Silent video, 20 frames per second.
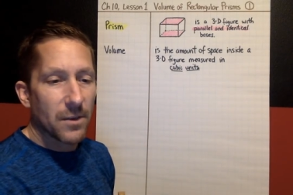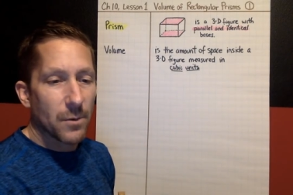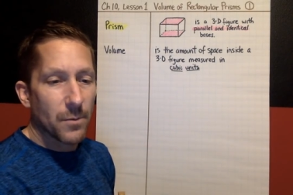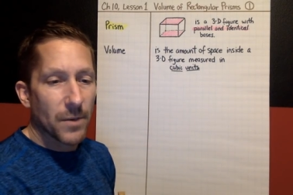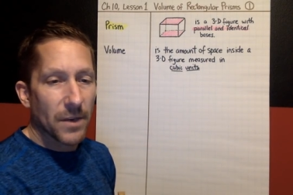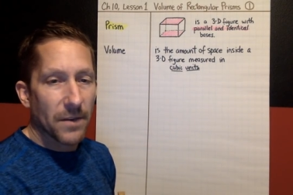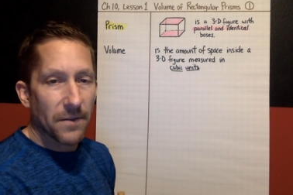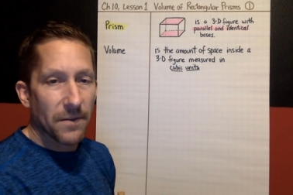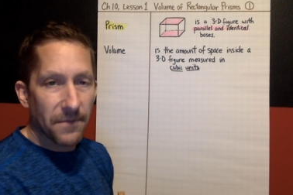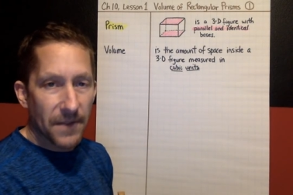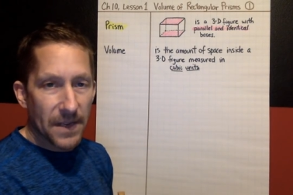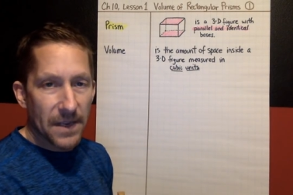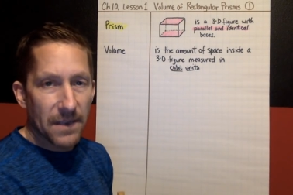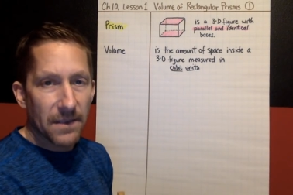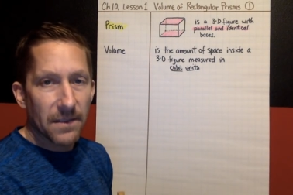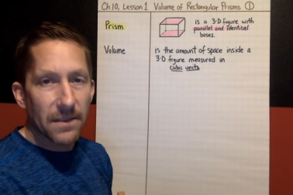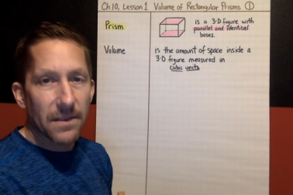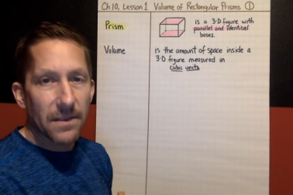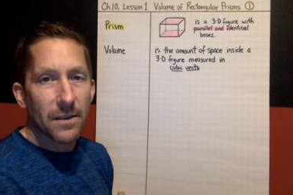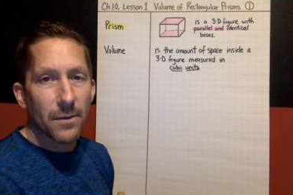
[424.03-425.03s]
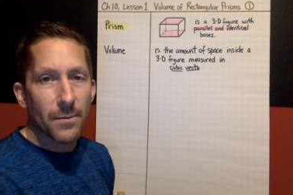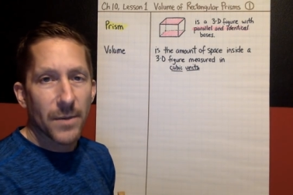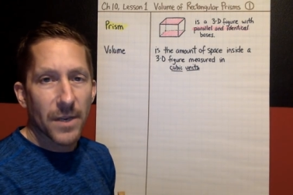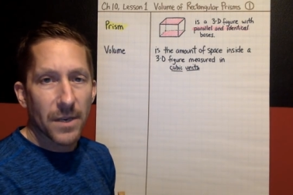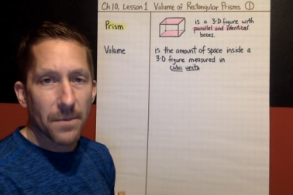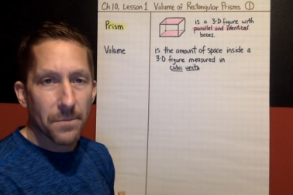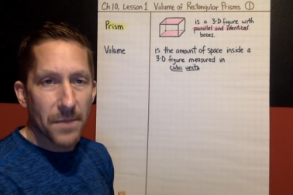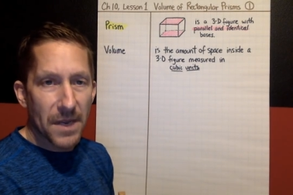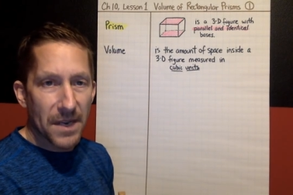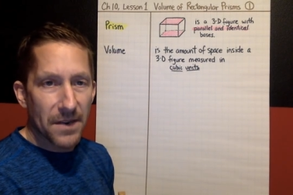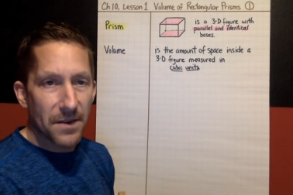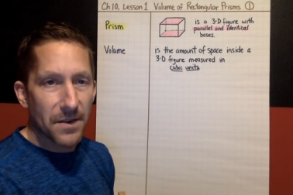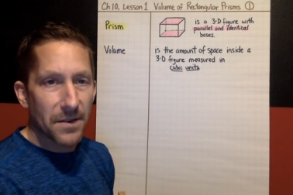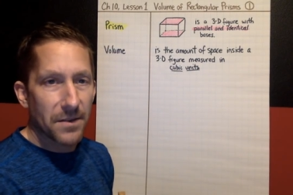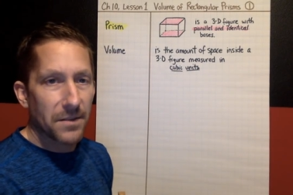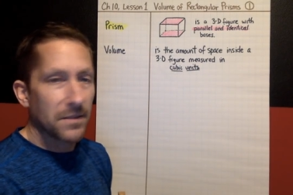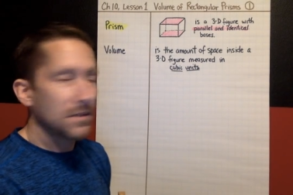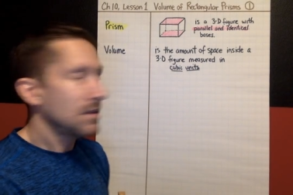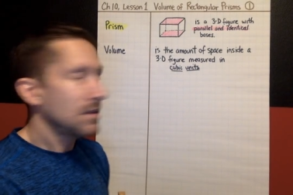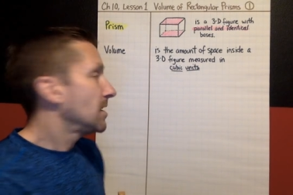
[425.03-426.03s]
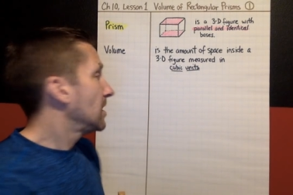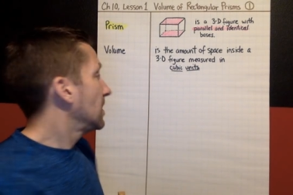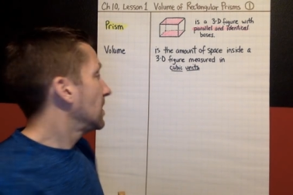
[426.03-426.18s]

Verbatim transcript: cubic feet, cubic meters,